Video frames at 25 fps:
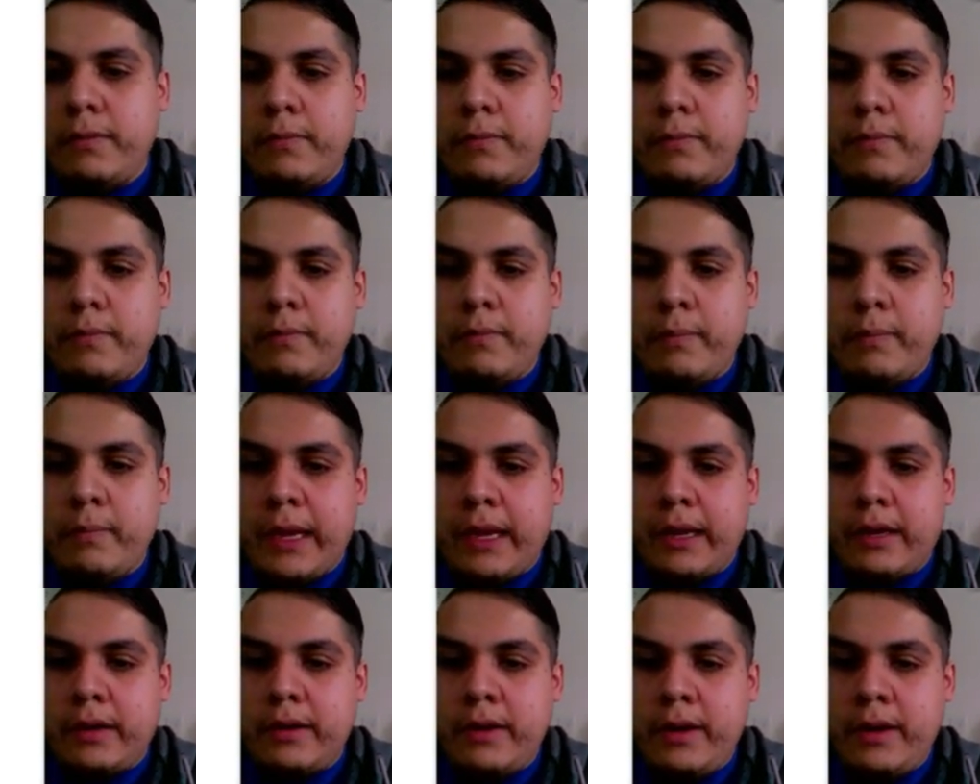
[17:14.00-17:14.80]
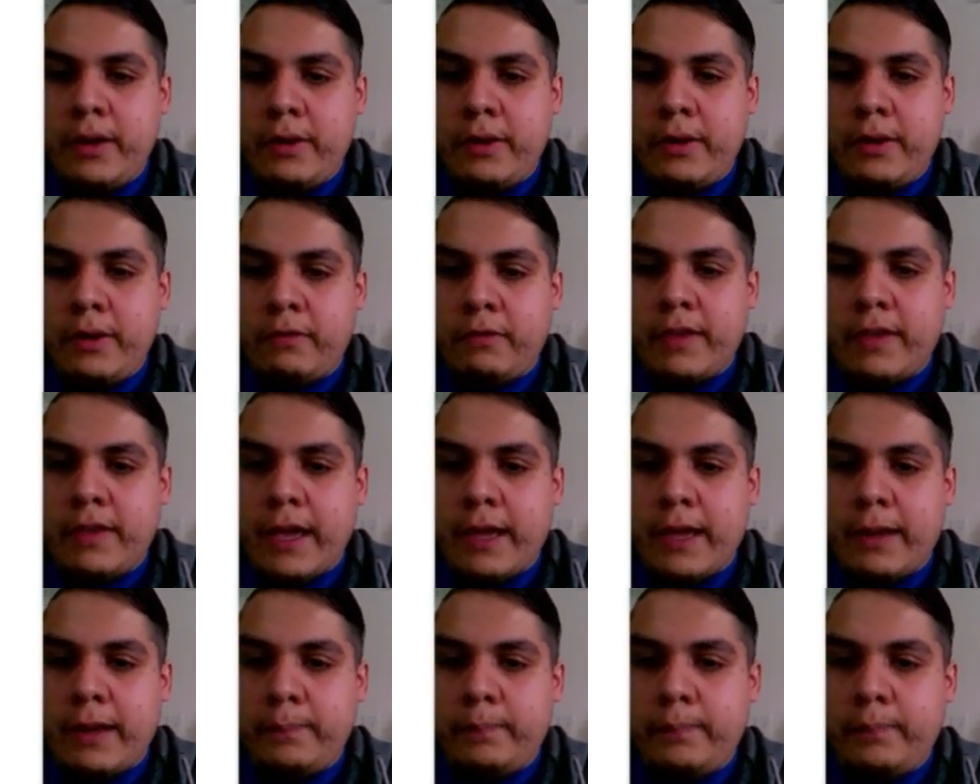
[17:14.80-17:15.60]
make note of that.
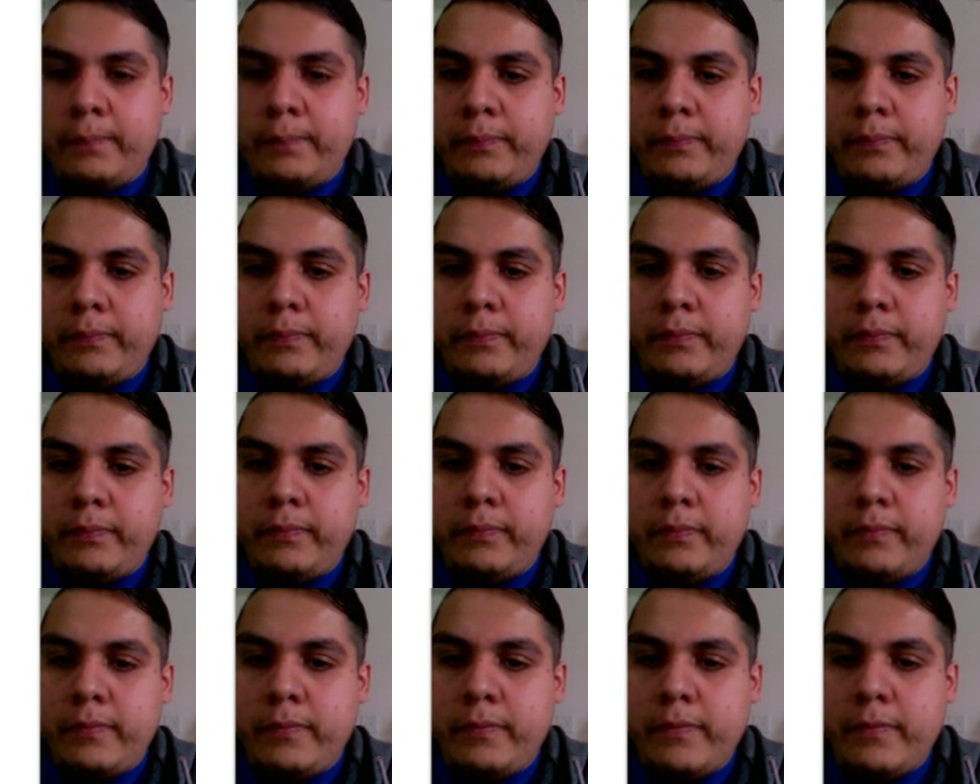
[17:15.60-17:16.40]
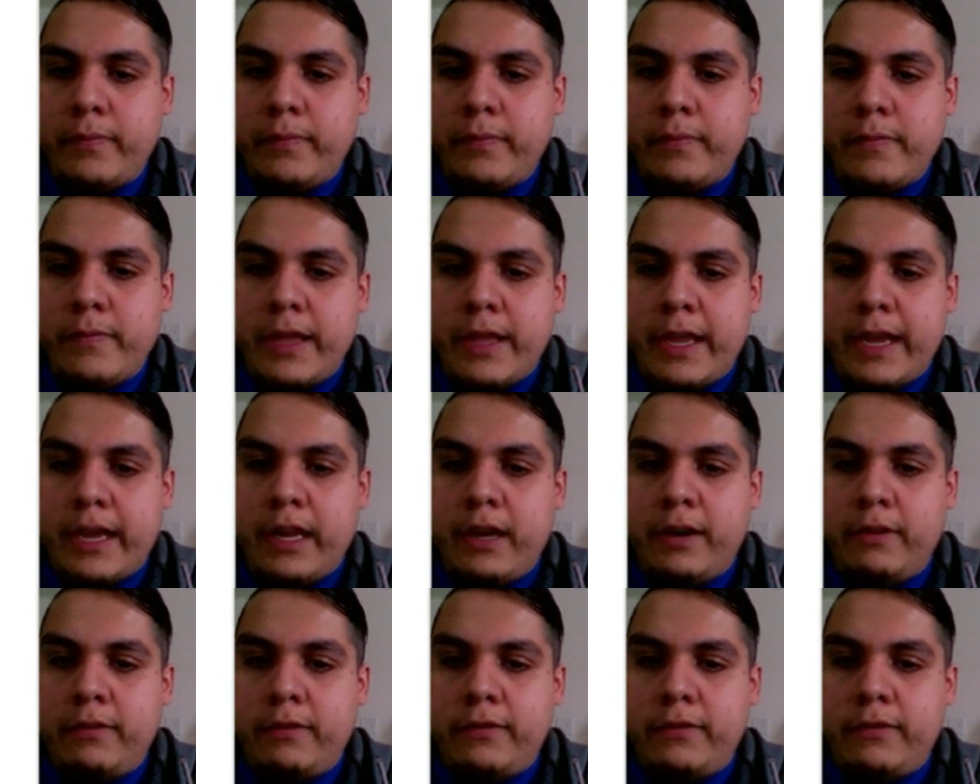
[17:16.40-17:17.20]

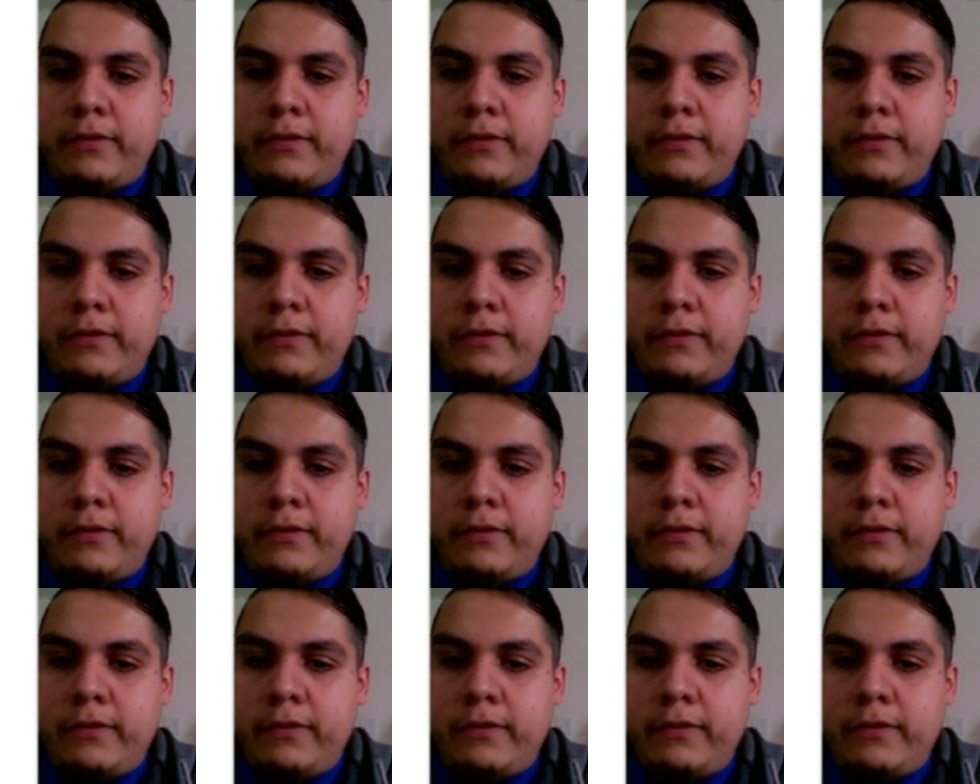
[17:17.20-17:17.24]
Negative